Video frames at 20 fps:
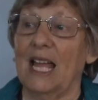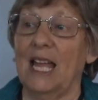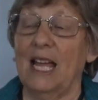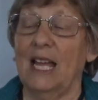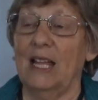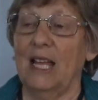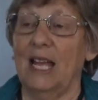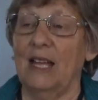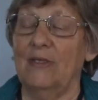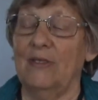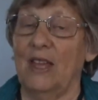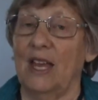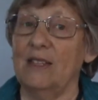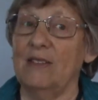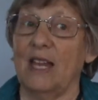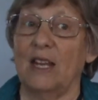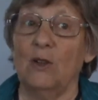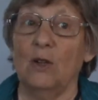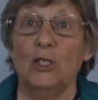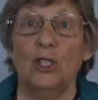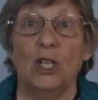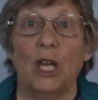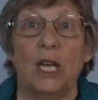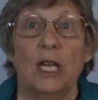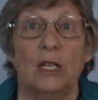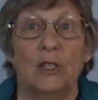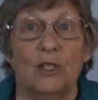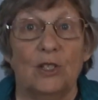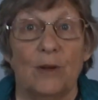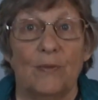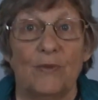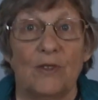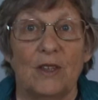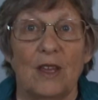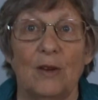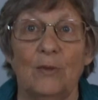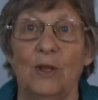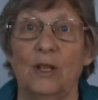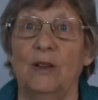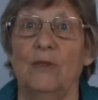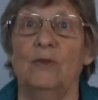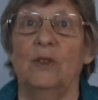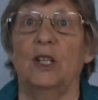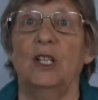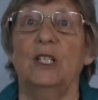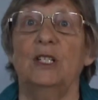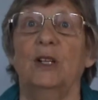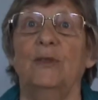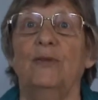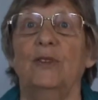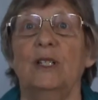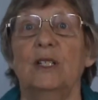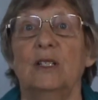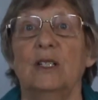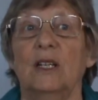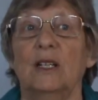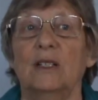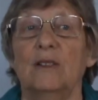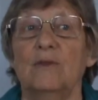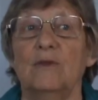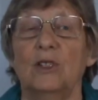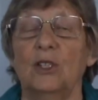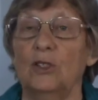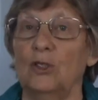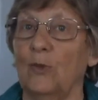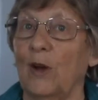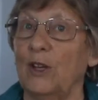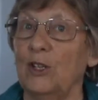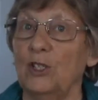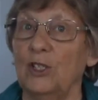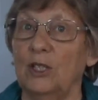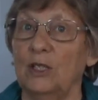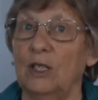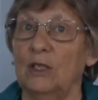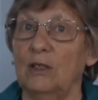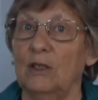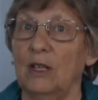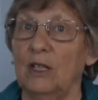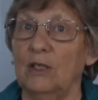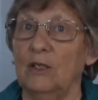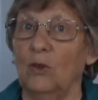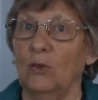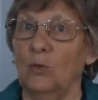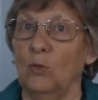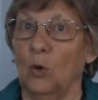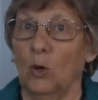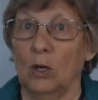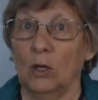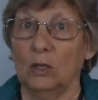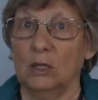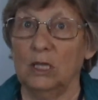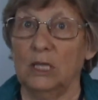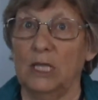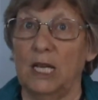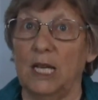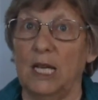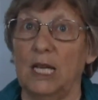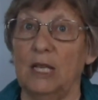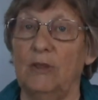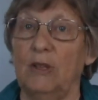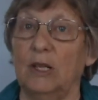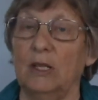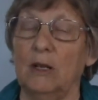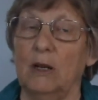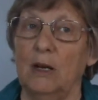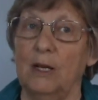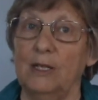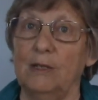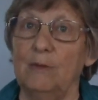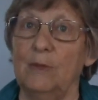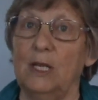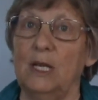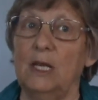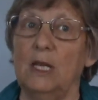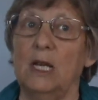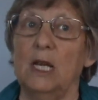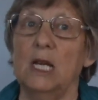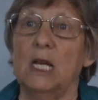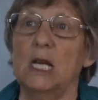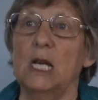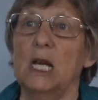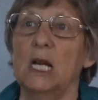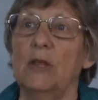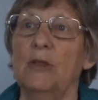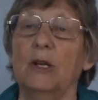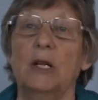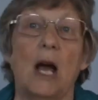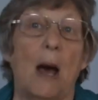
then that all changed. And we have a very different situation in the world today, the economy, the